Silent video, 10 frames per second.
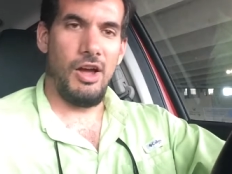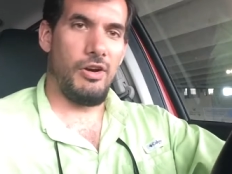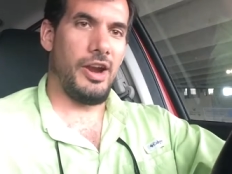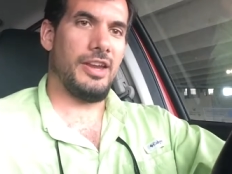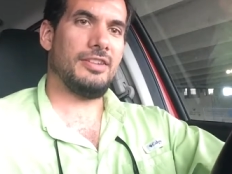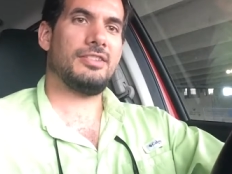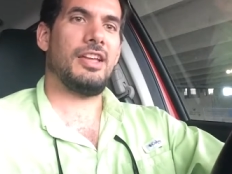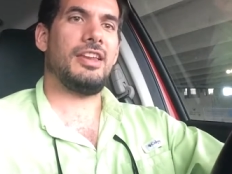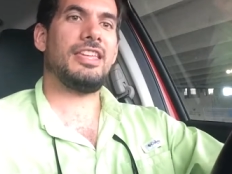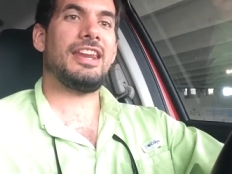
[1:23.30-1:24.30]
All right,
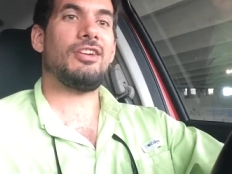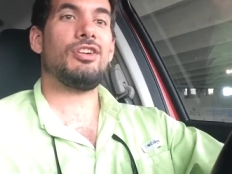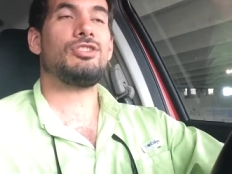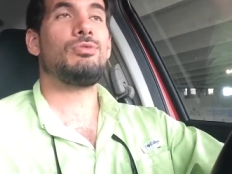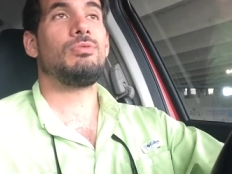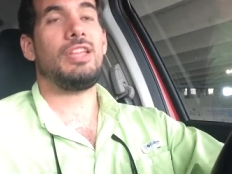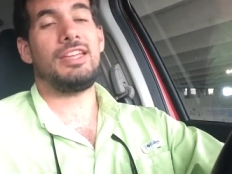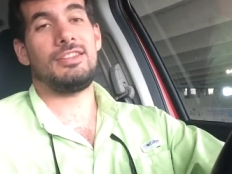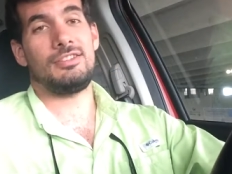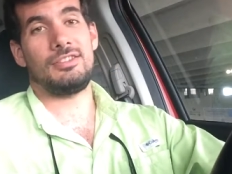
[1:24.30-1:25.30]
and getting on to
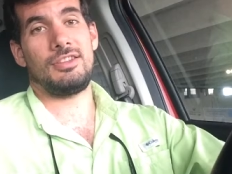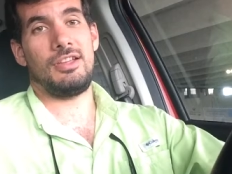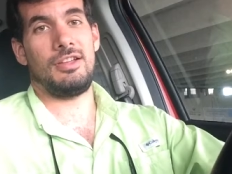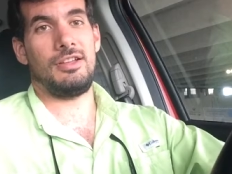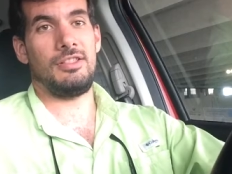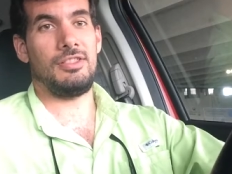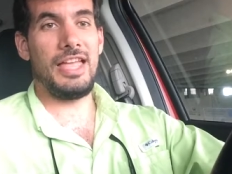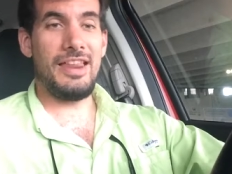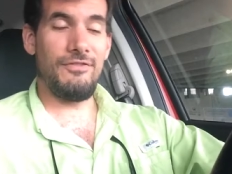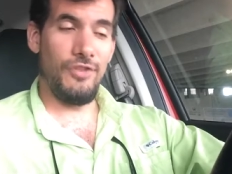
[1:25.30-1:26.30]
lands.
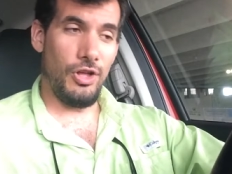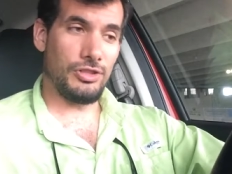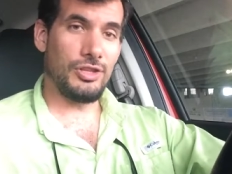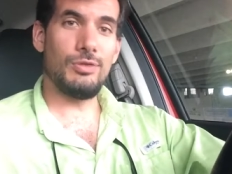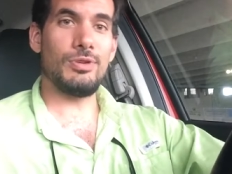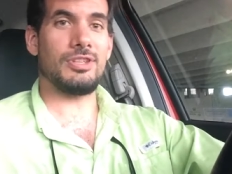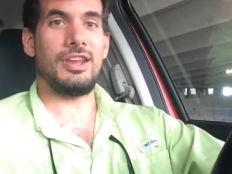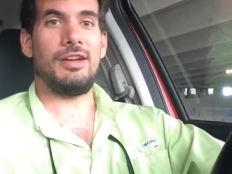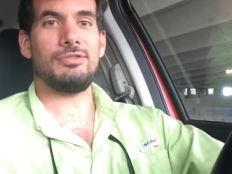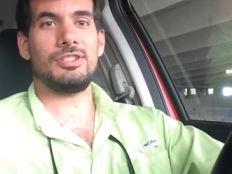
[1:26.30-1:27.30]
Landfall 2 is
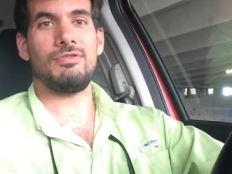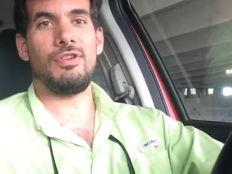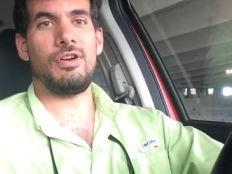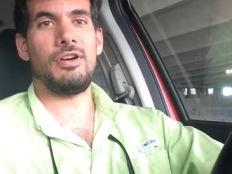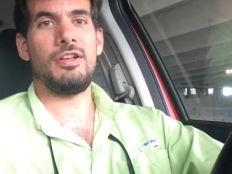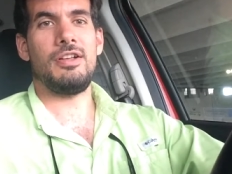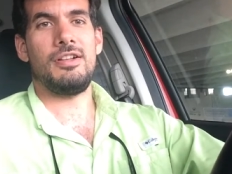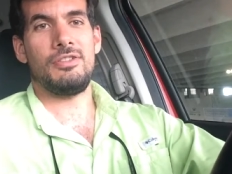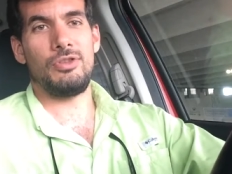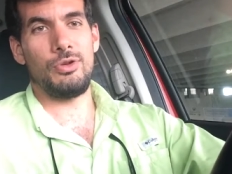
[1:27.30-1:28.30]
announced for
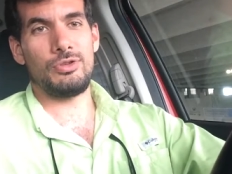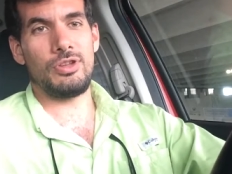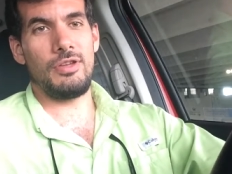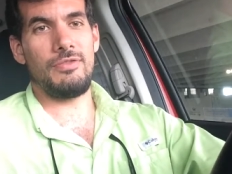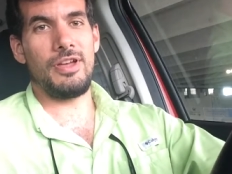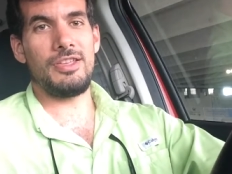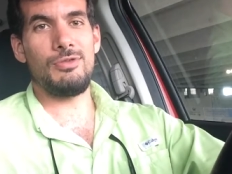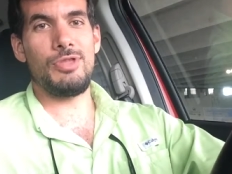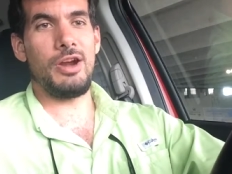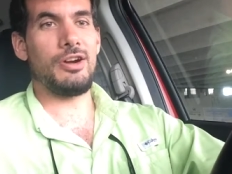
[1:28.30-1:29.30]
those of
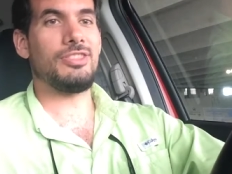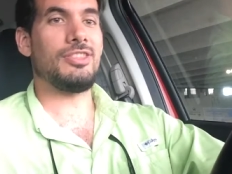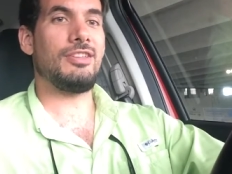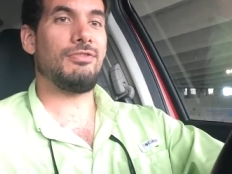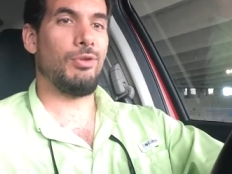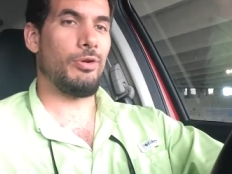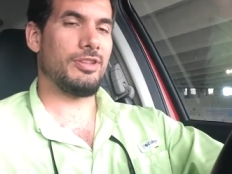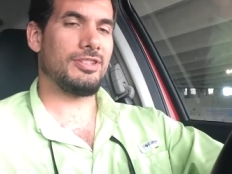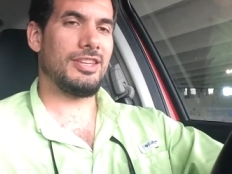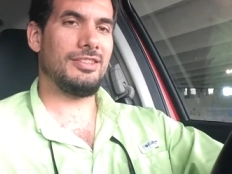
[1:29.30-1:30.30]
you that are in the
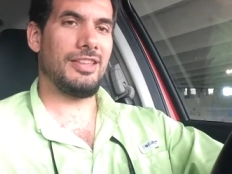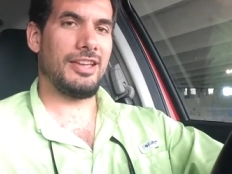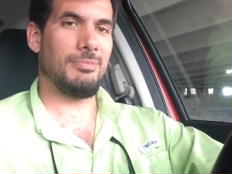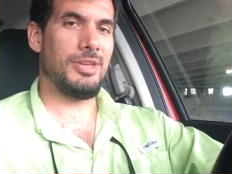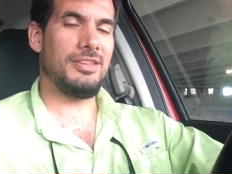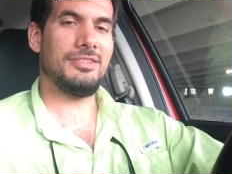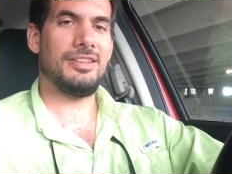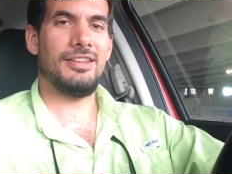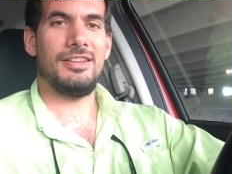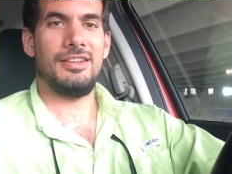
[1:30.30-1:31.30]
Florida scene like me.
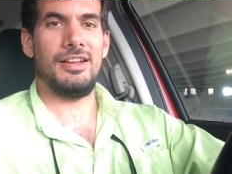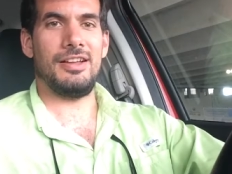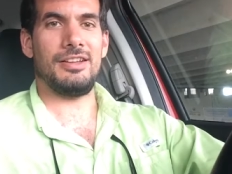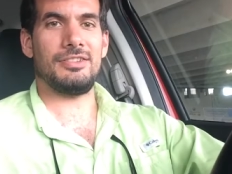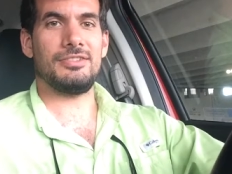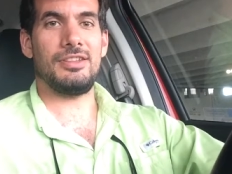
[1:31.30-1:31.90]
I